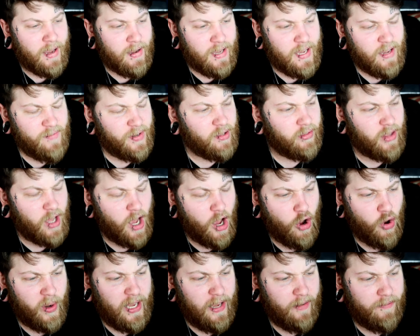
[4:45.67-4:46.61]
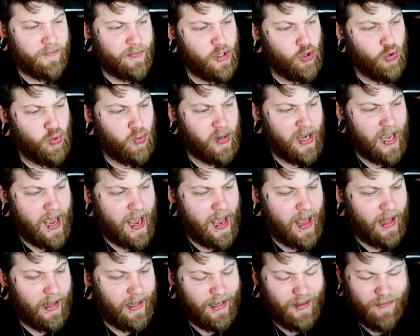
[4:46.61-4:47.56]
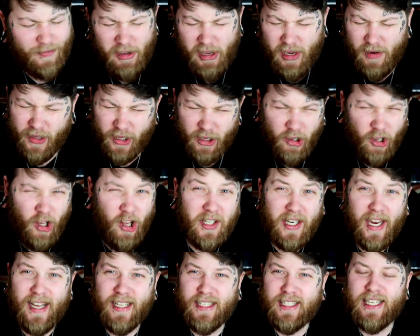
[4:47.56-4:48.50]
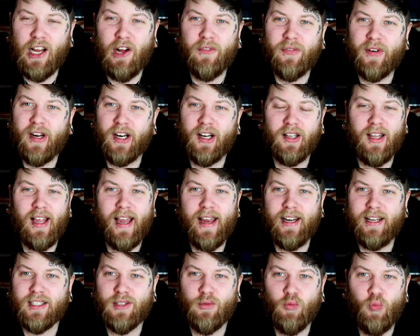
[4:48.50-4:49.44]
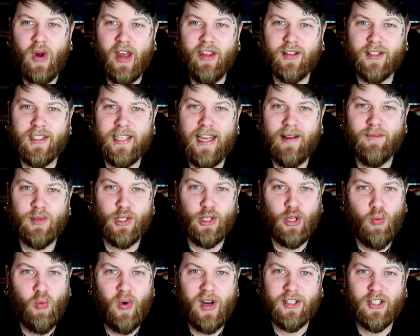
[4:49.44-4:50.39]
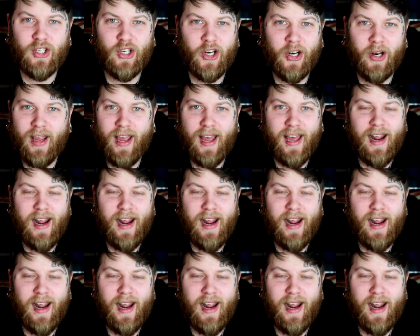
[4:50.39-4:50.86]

Even though if you if you even look at South Carolina's weather temps in the winter,